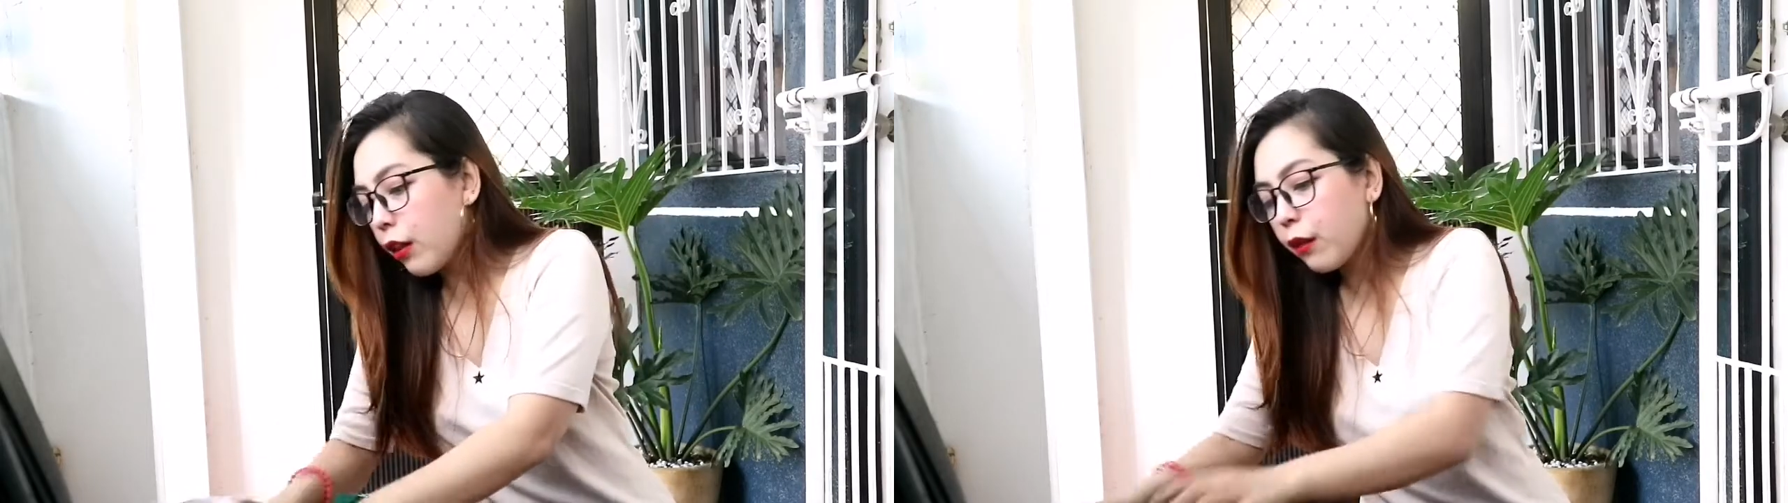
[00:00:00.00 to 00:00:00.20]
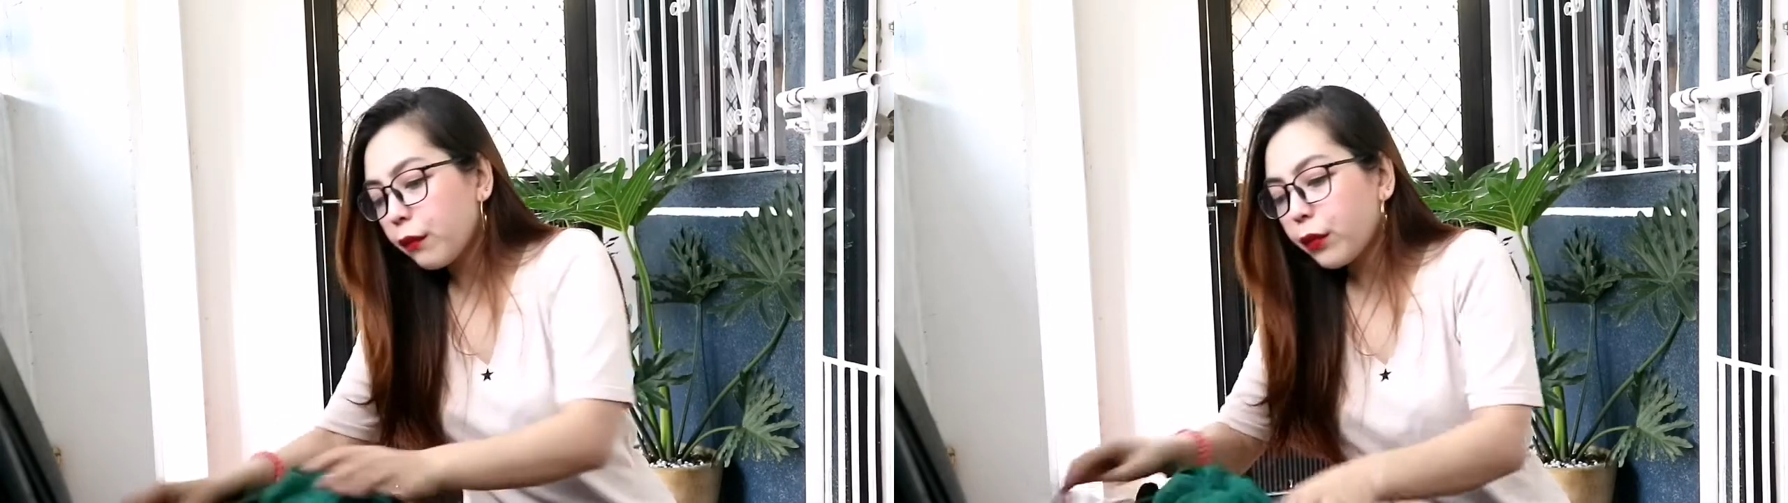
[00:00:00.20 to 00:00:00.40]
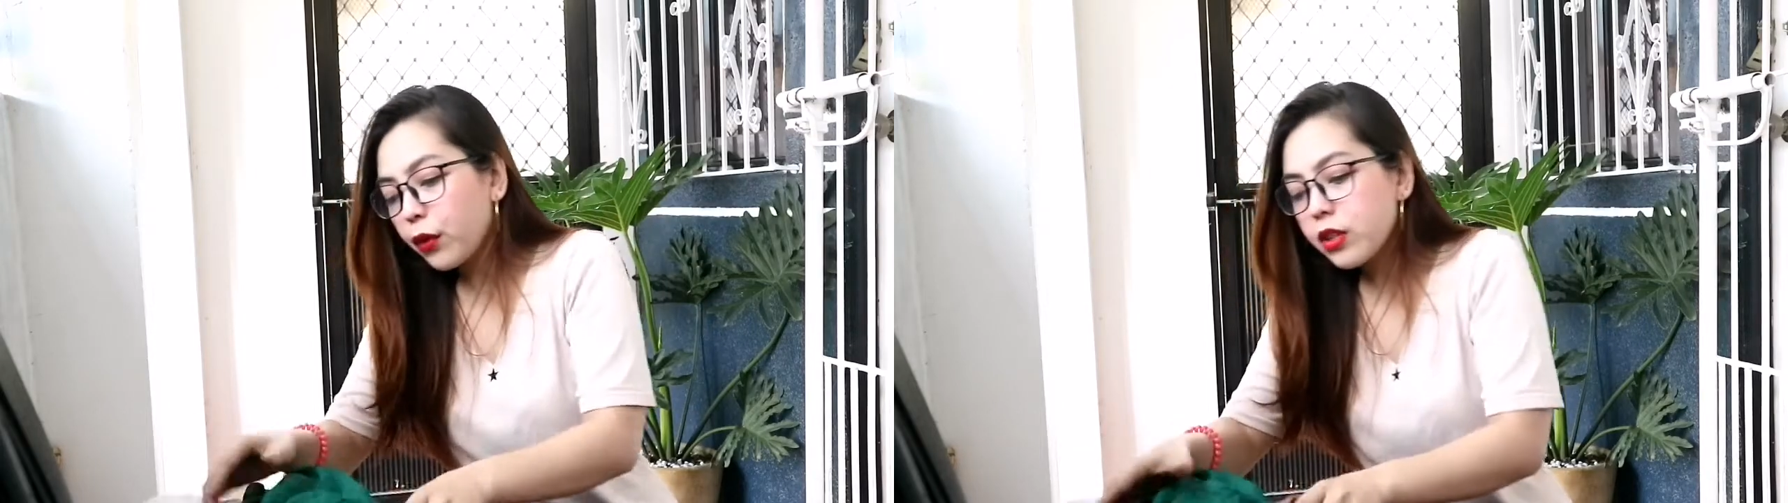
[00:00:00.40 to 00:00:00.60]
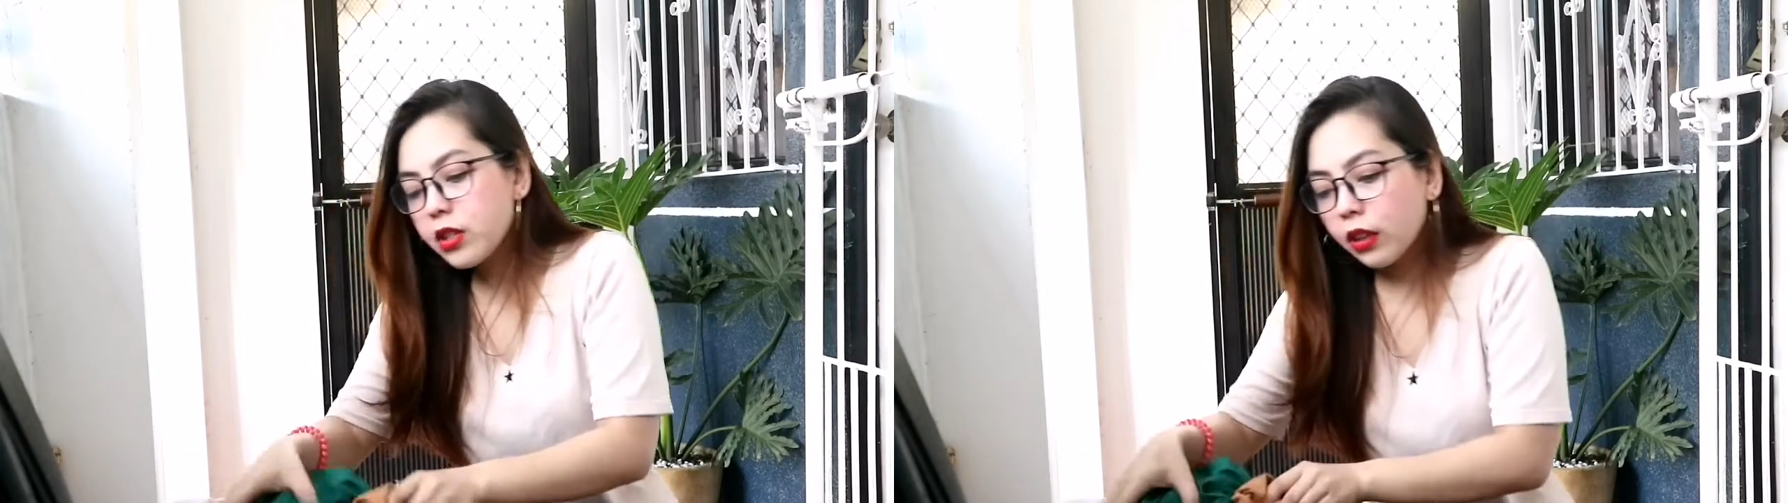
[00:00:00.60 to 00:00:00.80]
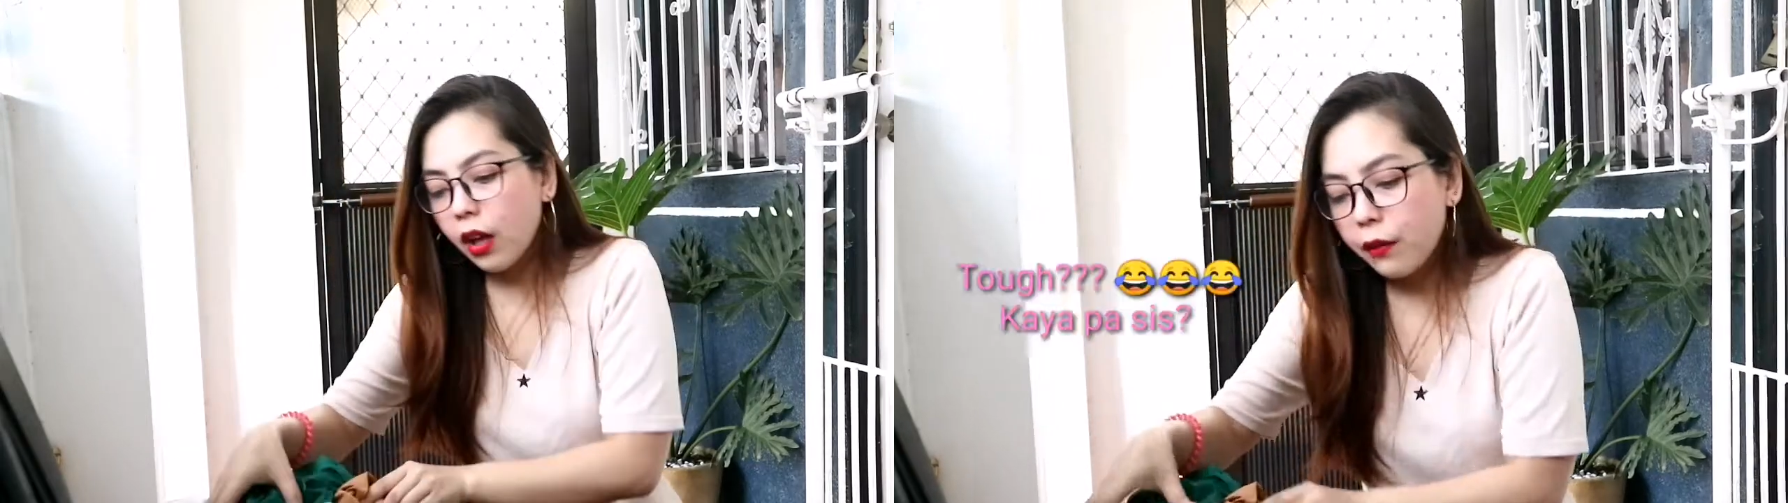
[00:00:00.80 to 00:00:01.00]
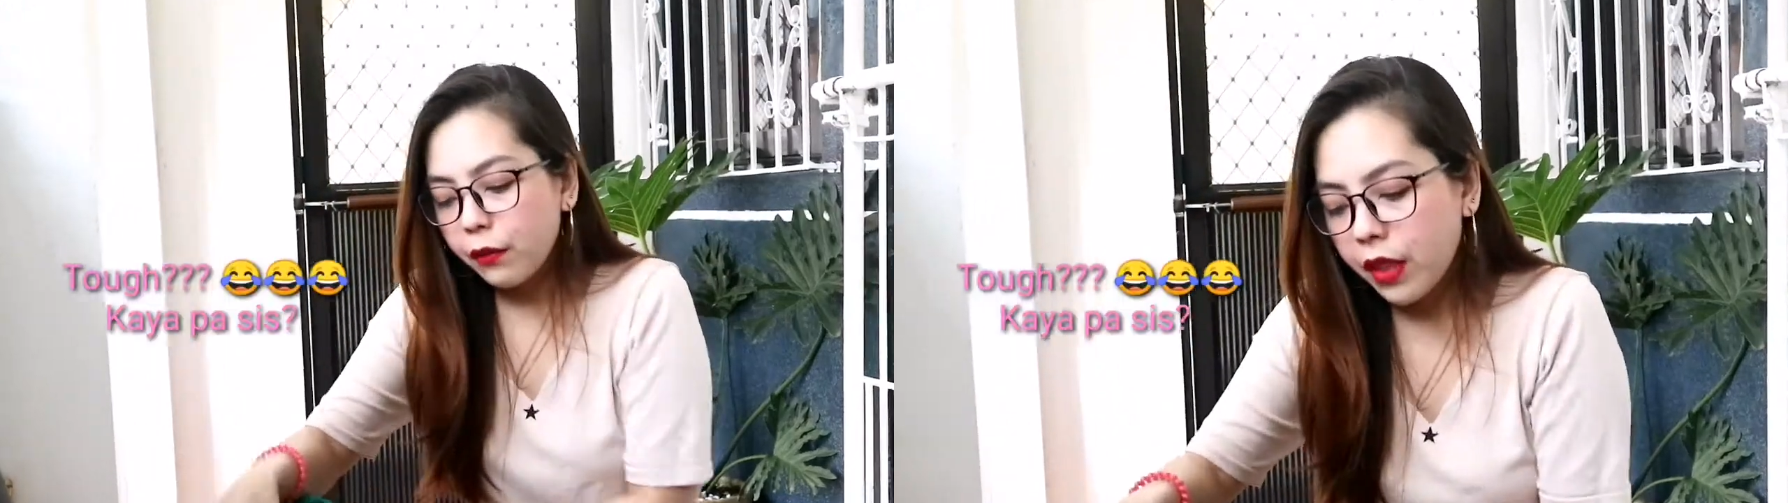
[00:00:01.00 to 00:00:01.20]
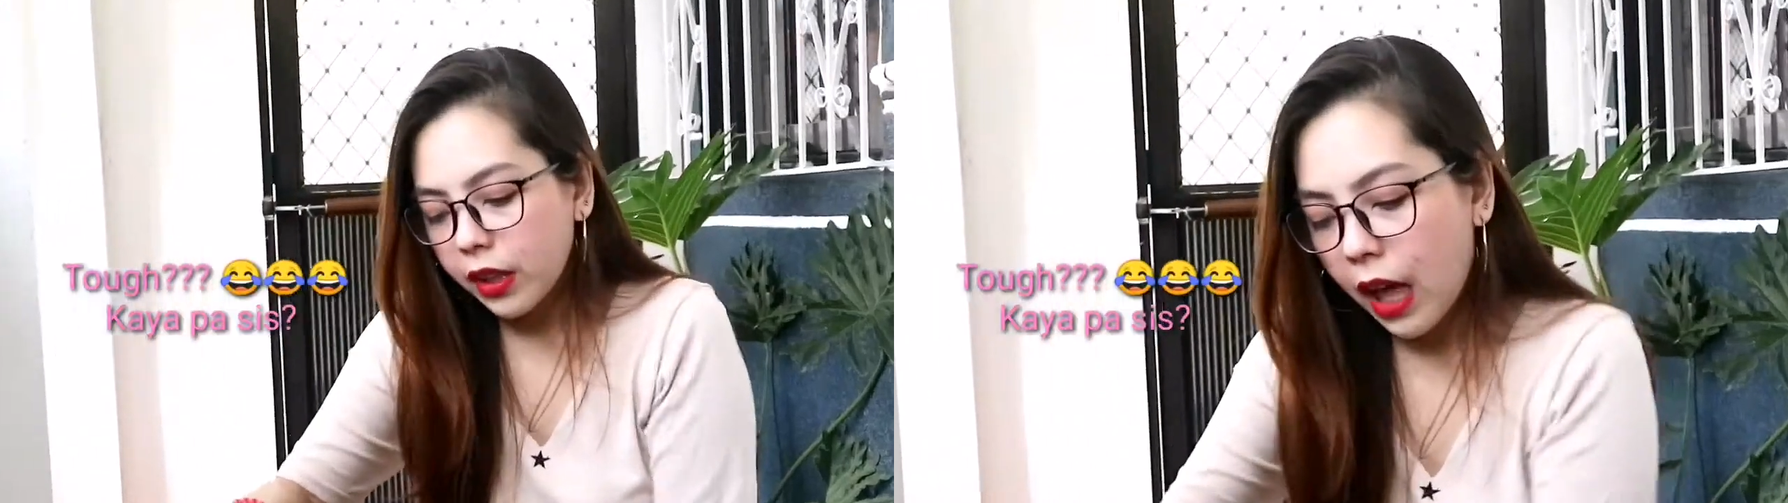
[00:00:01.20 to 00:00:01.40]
the first top that